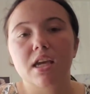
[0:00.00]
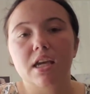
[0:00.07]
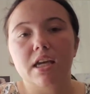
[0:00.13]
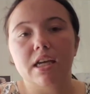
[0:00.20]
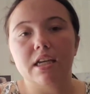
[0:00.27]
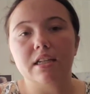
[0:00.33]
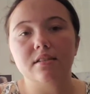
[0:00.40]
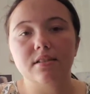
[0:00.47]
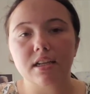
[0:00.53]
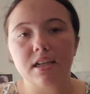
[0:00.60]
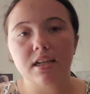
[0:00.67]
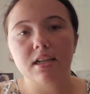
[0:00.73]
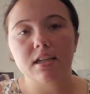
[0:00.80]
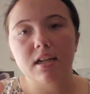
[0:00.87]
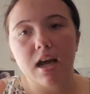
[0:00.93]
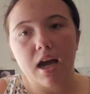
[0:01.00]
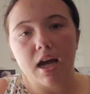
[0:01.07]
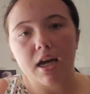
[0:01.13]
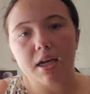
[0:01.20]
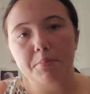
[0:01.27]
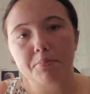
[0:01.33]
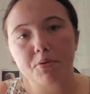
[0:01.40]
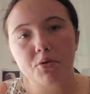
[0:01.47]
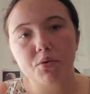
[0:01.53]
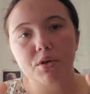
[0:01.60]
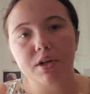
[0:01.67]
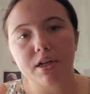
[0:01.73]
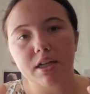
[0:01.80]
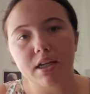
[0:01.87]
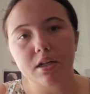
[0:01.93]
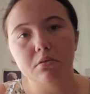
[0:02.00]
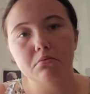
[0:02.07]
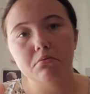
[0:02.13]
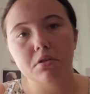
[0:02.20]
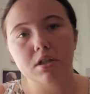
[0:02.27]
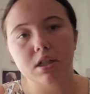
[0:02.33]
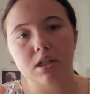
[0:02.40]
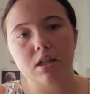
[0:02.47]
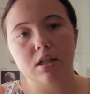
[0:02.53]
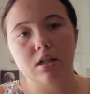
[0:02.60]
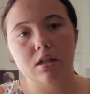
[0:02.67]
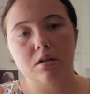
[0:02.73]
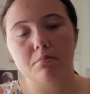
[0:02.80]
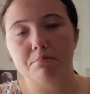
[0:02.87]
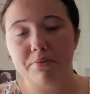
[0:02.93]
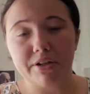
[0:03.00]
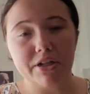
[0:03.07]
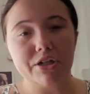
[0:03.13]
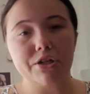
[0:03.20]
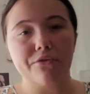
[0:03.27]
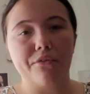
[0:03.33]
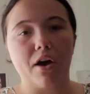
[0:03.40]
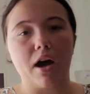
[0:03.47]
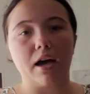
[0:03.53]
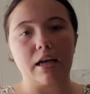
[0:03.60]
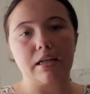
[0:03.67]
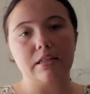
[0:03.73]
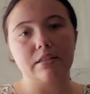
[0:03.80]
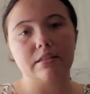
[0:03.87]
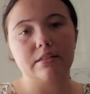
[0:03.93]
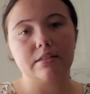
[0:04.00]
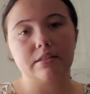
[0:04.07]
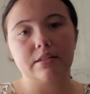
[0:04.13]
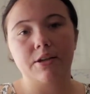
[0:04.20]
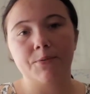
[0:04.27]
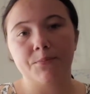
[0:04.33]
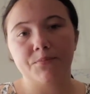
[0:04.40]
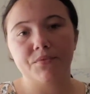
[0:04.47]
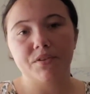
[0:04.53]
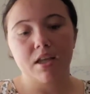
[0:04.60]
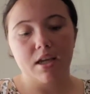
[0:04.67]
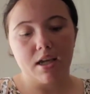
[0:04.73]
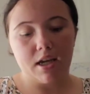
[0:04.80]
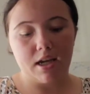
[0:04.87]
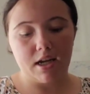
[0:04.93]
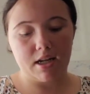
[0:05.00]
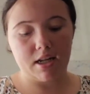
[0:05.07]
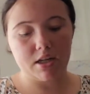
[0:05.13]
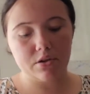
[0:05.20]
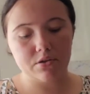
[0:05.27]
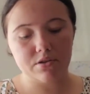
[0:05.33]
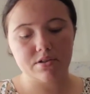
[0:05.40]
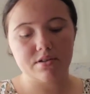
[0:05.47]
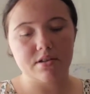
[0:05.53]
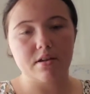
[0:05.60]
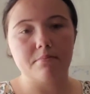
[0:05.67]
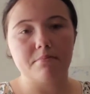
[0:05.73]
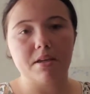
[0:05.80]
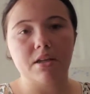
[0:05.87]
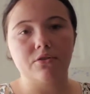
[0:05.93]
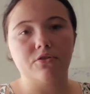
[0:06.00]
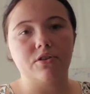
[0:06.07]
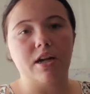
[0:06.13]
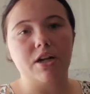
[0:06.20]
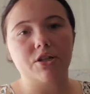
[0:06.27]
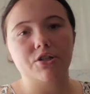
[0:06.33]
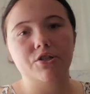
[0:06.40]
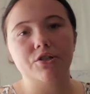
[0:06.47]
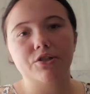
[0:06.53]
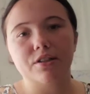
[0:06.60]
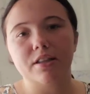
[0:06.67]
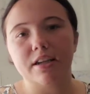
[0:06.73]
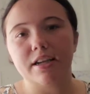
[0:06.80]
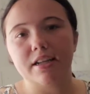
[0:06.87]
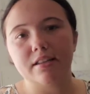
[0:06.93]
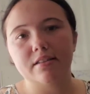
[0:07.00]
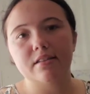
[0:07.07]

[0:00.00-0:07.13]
and then I pour it in with a bunch of ice, and I use some International Delight